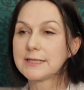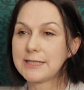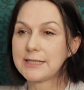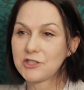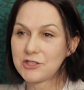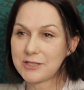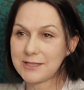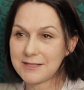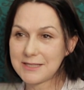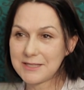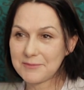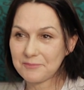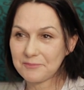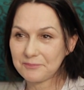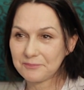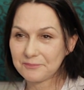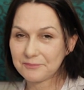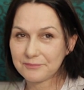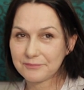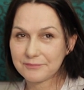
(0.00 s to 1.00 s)
teachings.
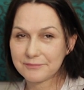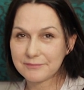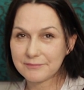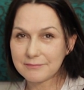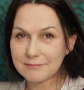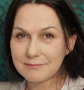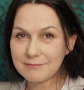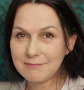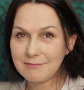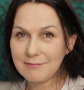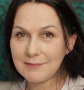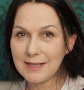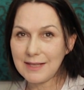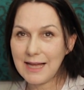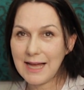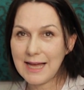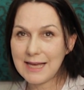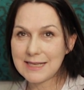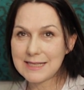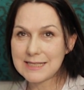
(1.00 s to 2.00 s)
Mm.
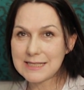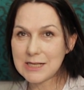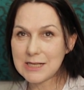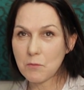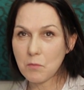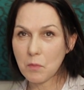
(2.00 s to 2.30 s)
And